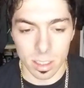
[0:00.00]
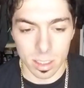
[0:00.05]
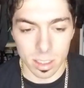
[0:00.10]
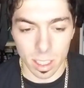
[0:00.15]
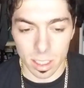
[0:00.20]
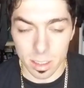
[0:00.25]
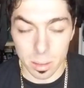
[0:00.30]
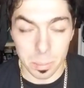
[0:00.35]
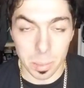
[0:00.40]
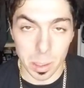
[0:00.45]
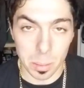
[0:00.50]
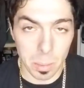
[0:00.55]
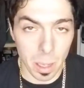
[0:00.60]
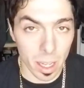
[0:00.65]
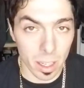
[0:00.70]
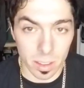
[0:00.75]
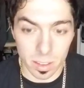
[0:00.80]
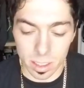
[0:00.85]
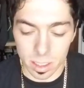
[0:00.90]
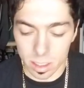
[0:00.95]
That's a big
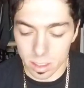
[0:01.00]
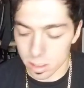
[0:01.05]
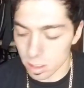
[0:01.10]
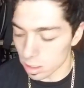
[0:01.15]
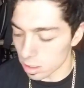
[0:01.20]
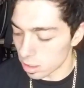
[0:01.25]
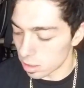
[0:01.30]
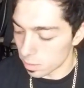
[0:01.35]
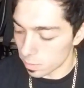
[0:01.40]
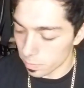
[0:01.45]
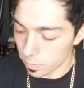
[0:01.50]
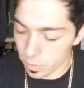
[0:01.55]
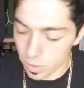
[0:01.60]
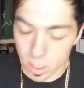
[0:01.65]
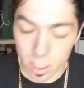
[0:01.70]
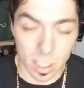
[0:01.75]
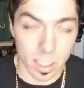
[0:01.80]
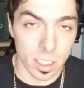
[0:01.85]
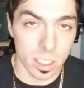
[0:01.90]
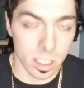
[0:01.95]
battery, so
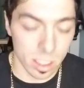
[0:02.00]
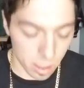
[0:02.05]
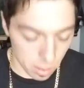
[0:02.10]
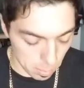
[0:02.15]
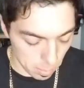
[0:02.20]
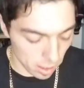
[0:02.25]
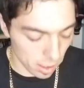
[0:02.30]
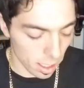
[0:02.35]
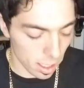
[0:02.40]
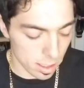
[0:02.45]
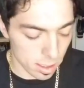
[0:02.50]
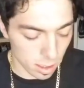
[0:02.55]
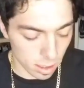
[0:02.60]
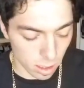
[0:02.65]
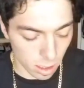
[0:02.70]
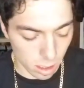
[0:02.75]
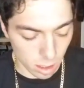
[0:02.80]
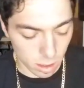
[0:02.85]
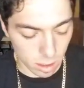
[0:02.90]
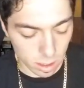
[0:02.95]
it should be lasting a
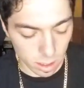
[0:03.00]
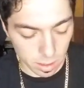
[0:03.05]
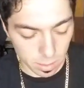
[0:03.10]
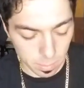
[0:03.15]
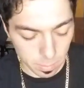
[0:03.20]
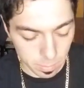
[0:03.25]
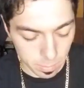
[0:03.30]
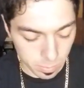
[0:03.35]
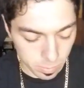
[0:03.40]
long time.